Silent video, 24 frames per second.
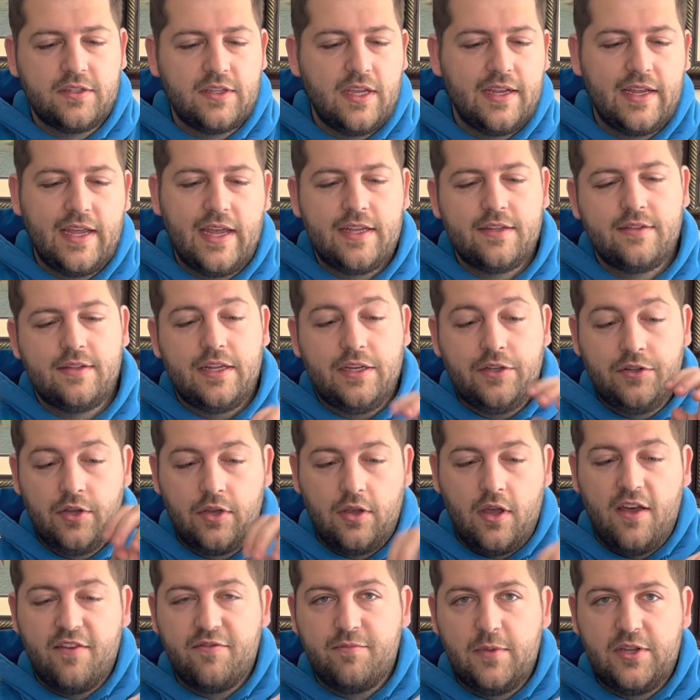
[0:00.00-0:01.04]
guess. They took
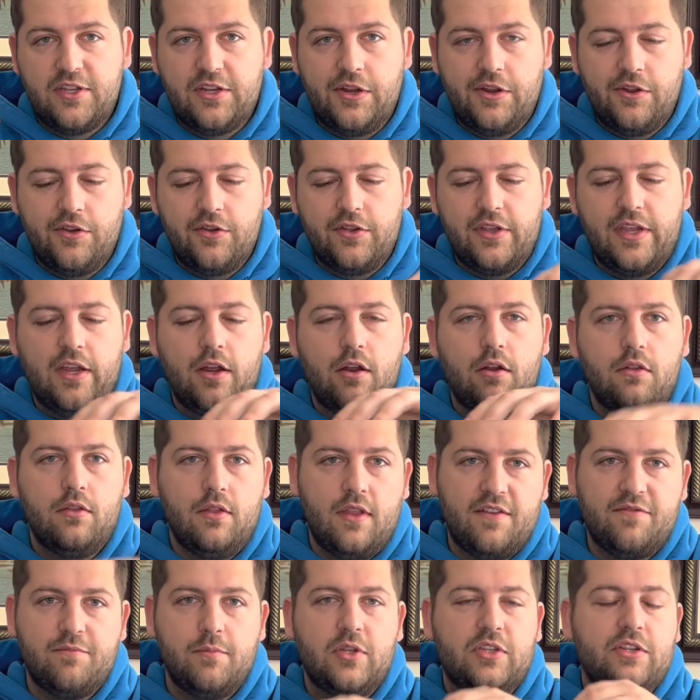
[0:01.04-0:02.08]
off material here and
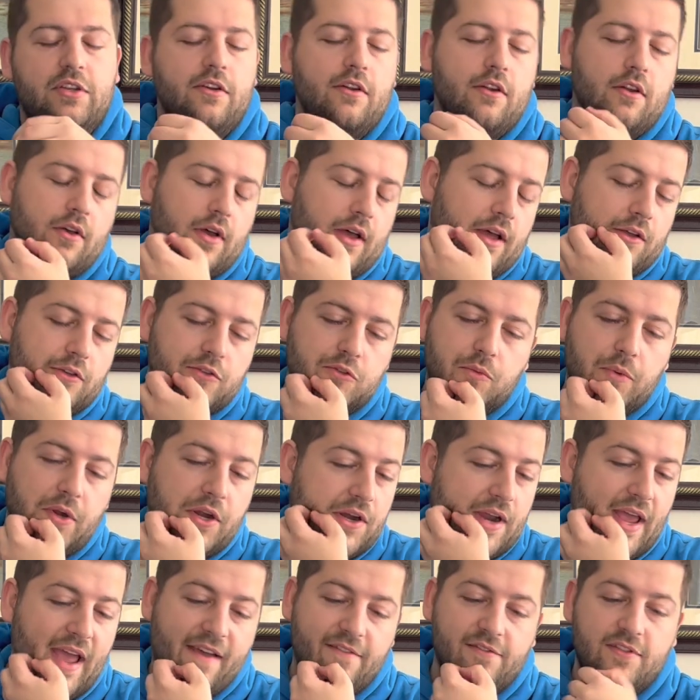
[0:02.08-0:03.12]
left material elsewhere
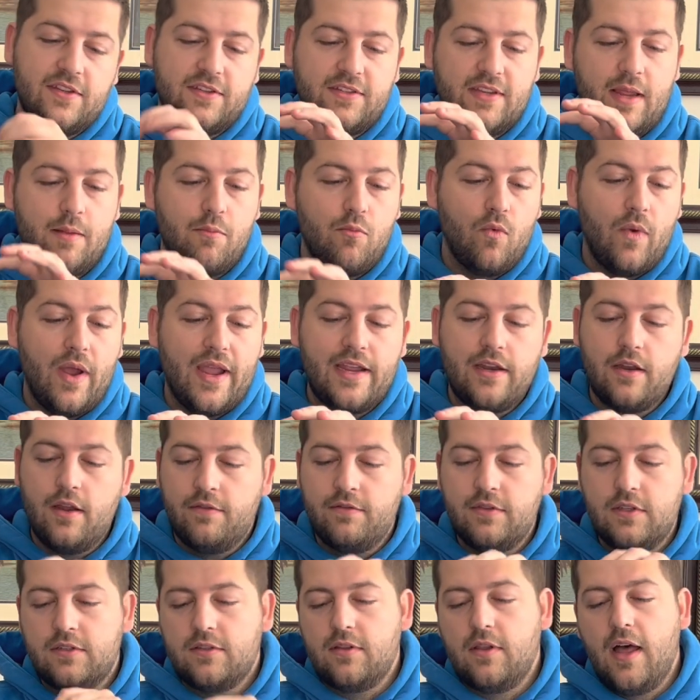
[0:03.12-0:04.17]
to have the same weight
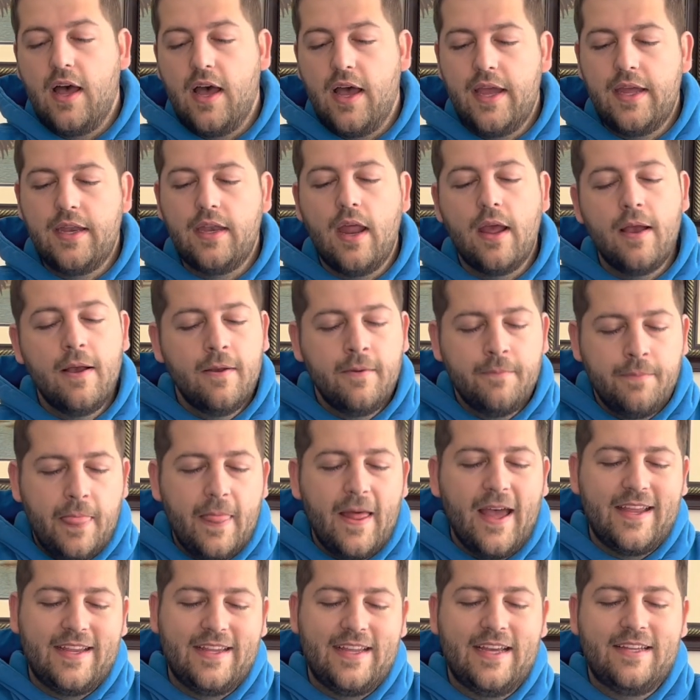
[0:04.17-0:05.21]
of the slide.
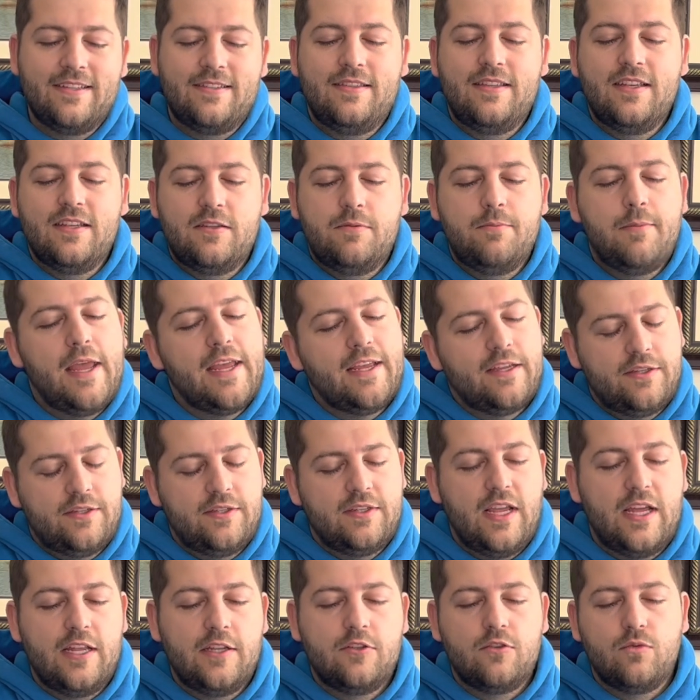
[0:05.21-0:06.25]
I guess this makes
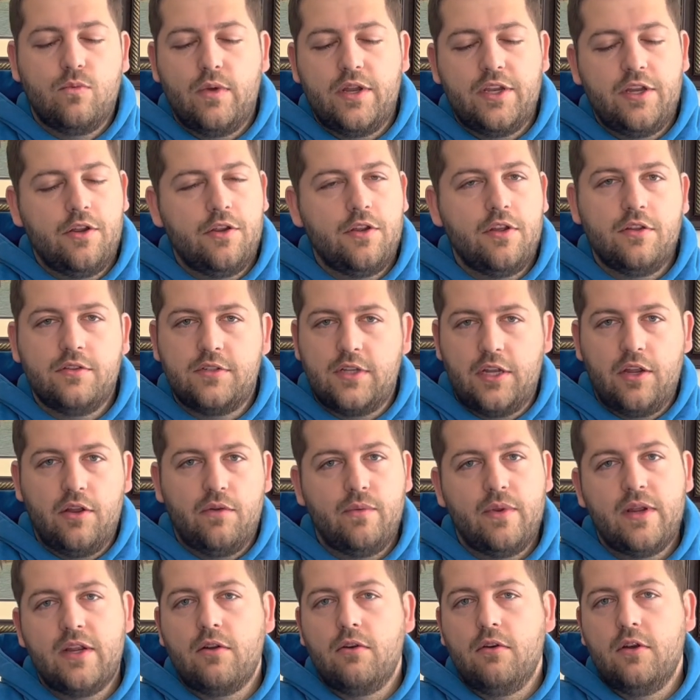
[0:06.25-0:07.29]
sense when you're using your
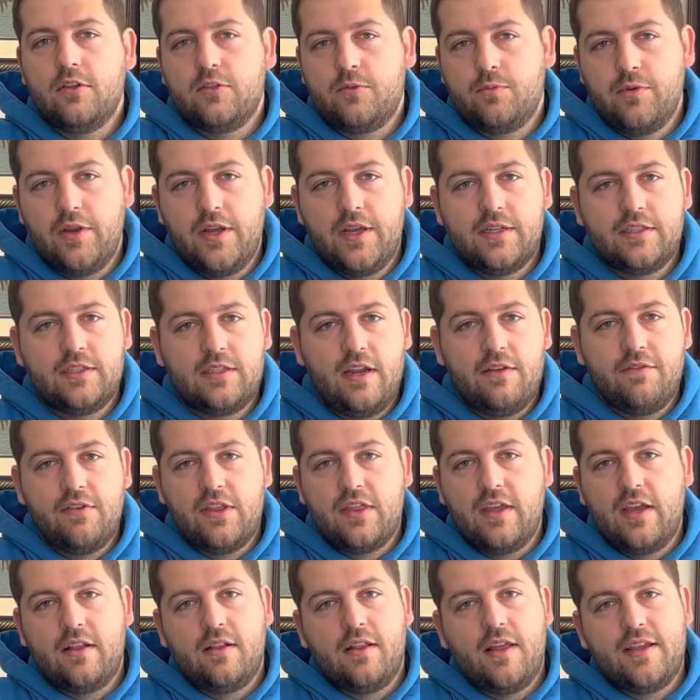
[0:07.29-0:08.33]
recoil springs and
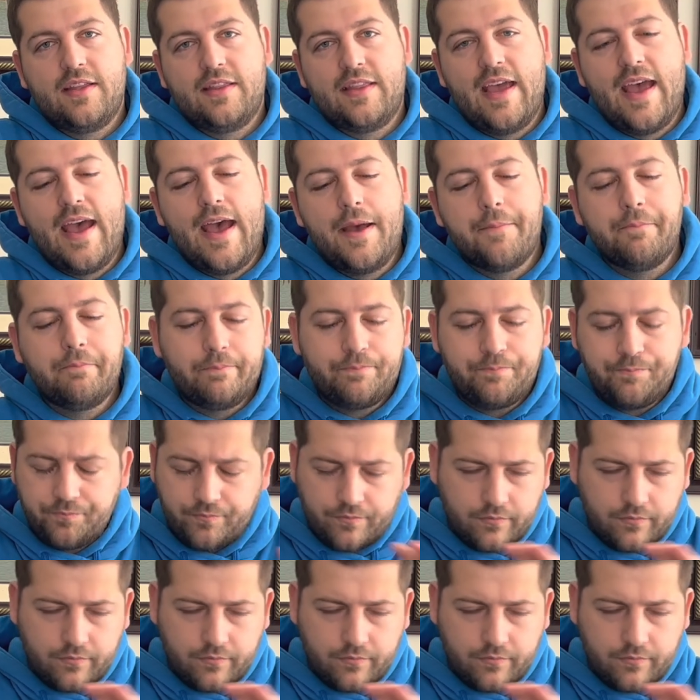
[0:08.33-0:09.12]
everything like that.